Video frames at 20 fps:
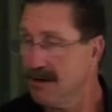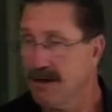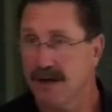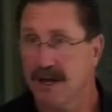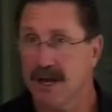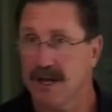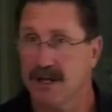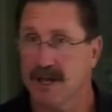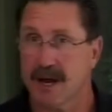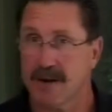
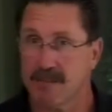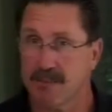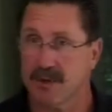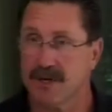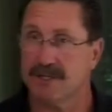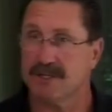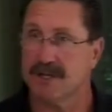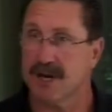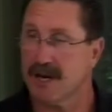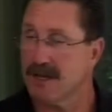and I
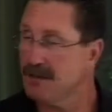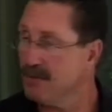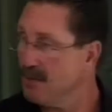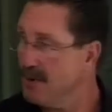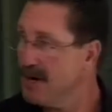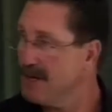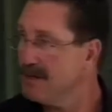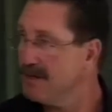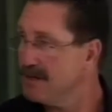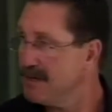appreciated the
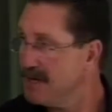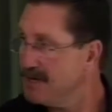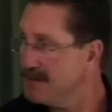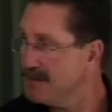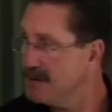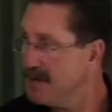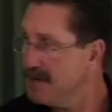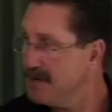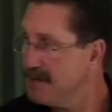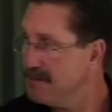way that they
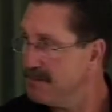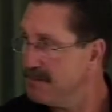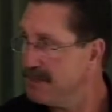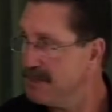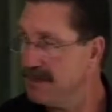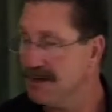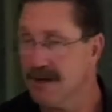treated me.